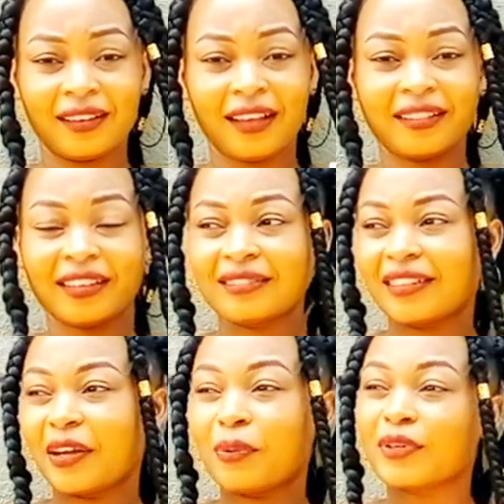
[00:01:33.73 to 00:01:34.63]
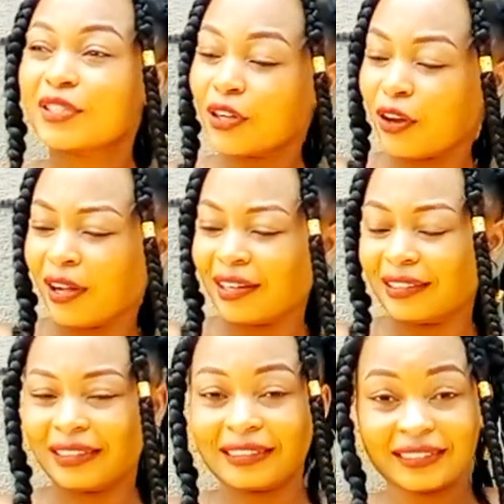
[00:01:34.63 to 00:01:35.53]
And then he was tall,
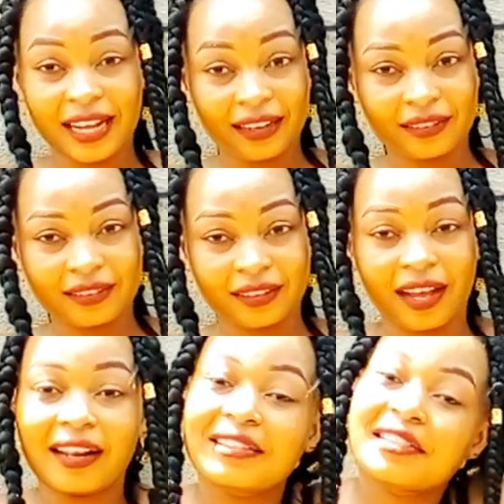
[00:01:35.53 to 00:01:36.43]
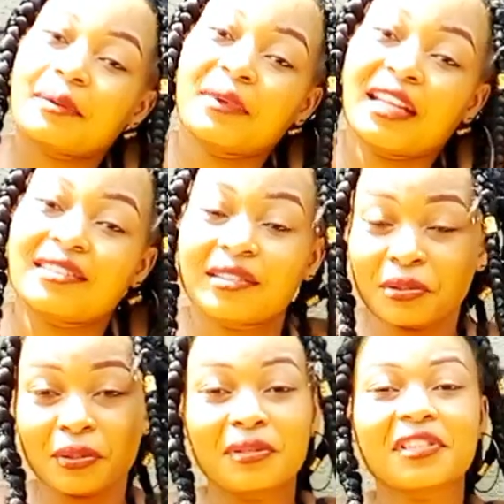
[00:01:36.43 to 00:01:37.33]
dark, handsomeness,
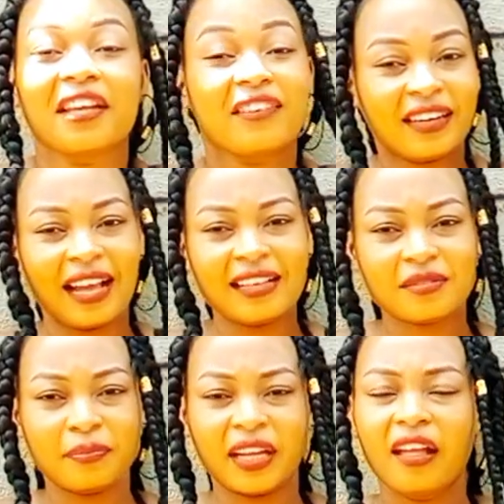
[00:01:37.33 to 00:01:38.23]
don't even ask me.